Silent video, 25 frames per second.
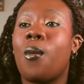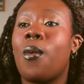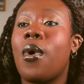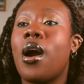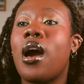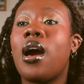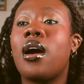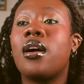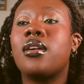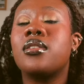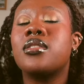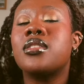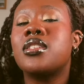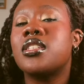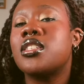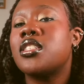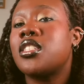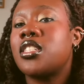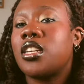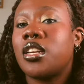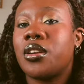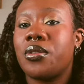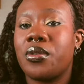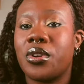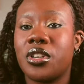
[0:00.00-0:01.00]
While
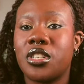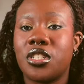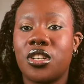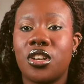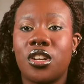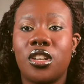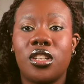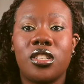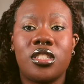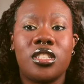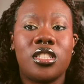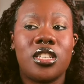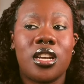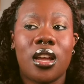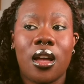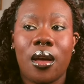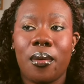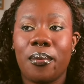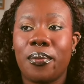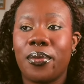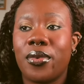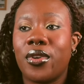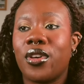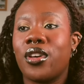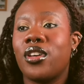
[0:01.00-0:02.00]
this generation
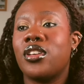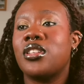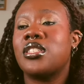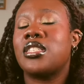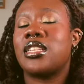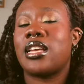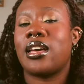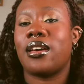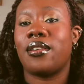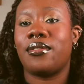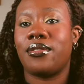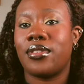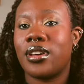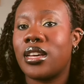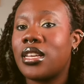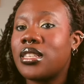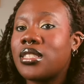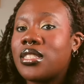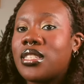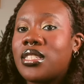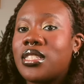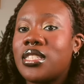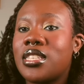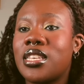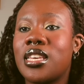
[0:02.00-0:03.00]
champions
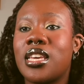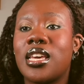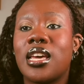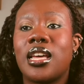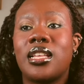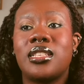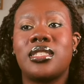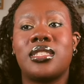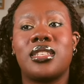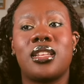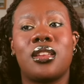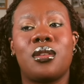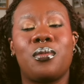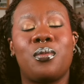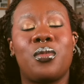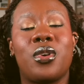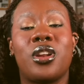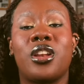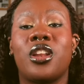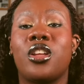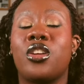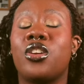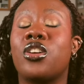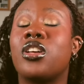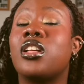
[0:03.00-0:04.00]
diversity and
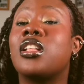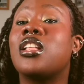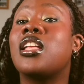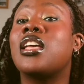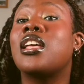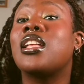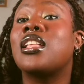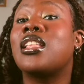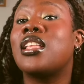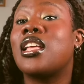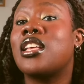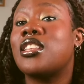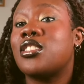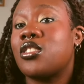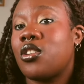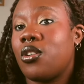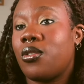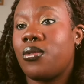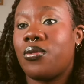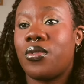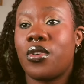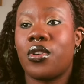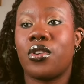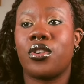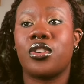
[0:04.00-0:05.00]
celebrates the uniqueness
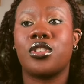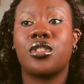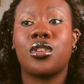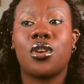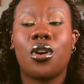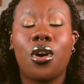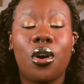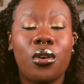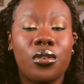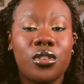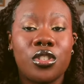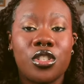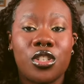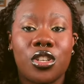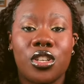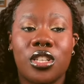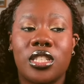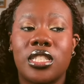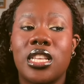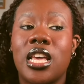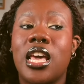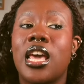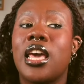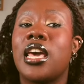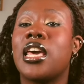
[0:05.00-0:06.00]
of various
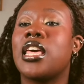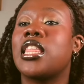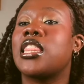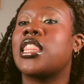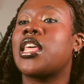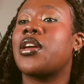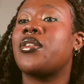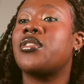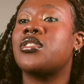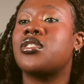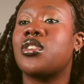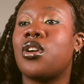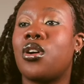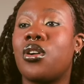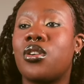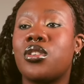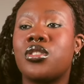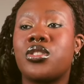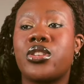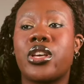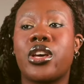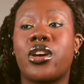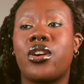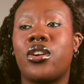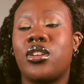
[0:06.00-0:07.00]
cultures, there is
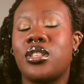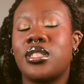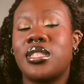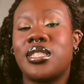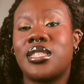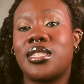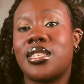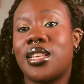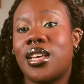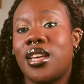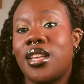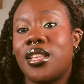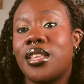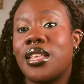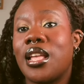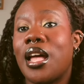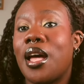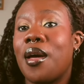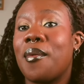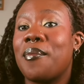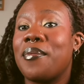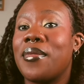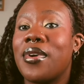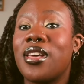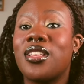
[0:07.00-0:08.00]
also a concern
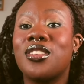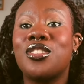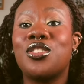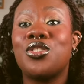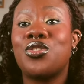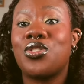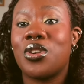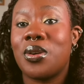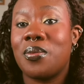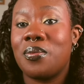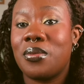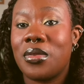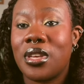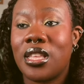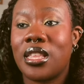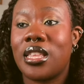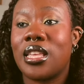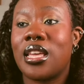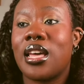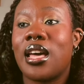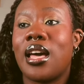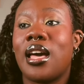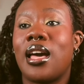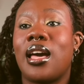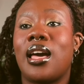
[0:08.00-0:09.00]
that mainstream
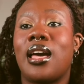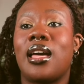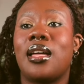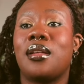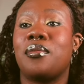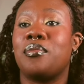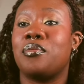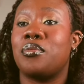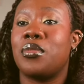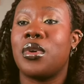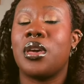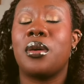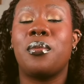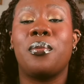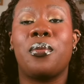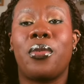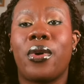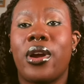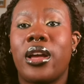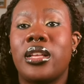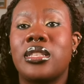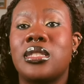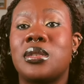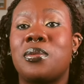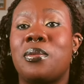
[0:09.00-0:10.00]
media and
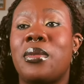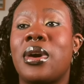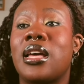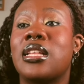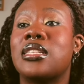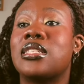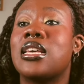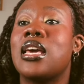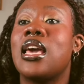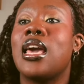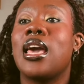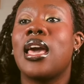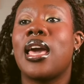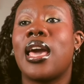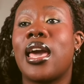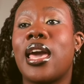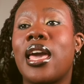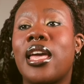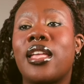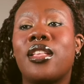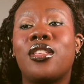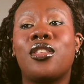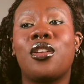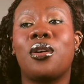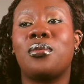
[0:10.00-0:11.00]
big brands might
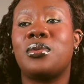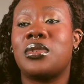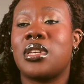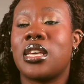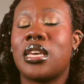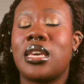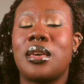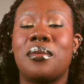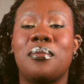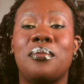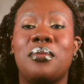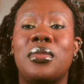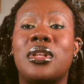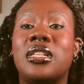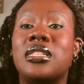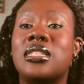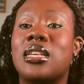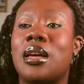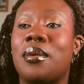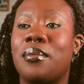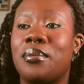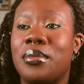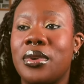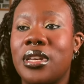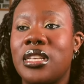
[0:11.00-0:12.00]
end up taking
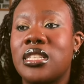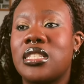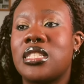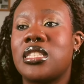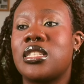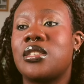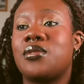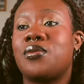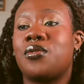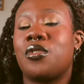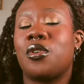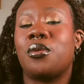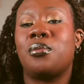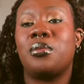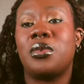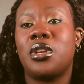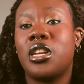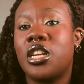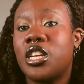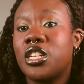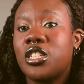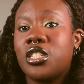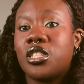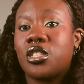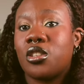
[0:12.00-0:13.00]
bits and pieces
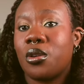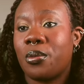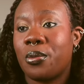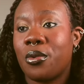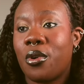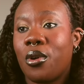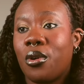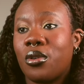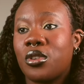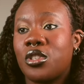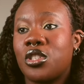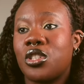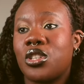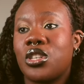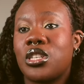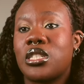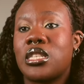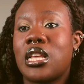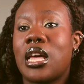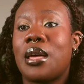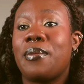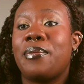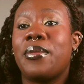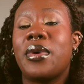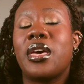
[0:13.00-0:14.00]
from niche
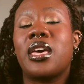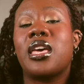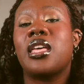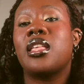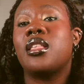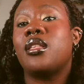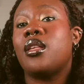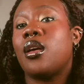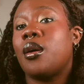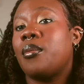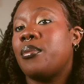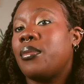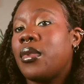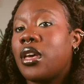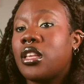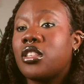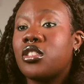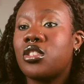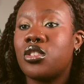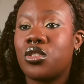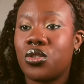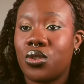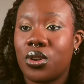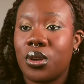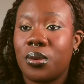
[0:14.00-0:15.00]
subcultures and making them
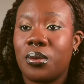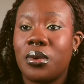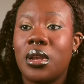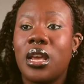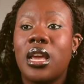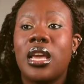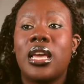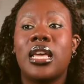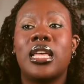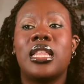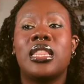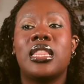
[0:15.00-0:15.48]
mainstream.